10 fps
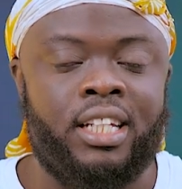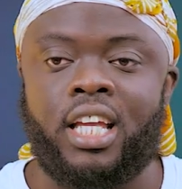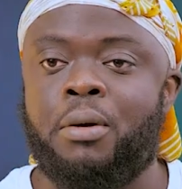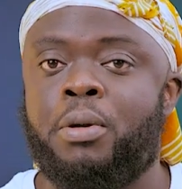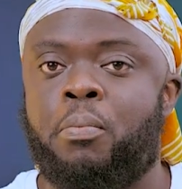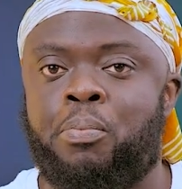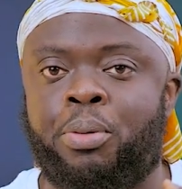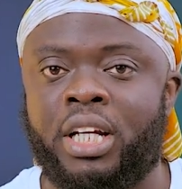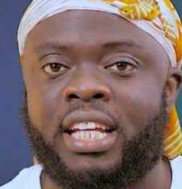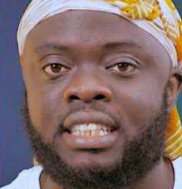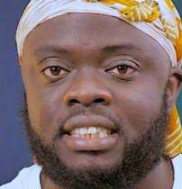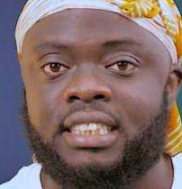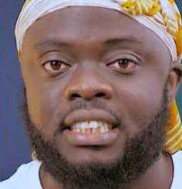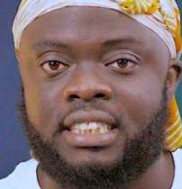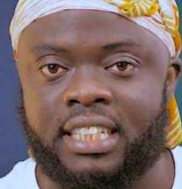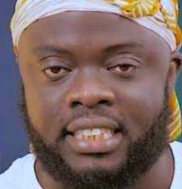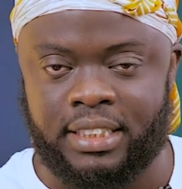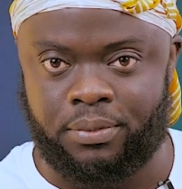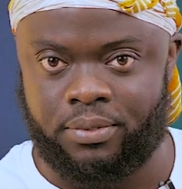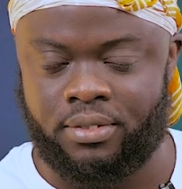it be brilliant
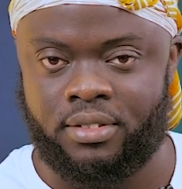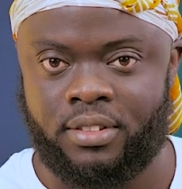initiative.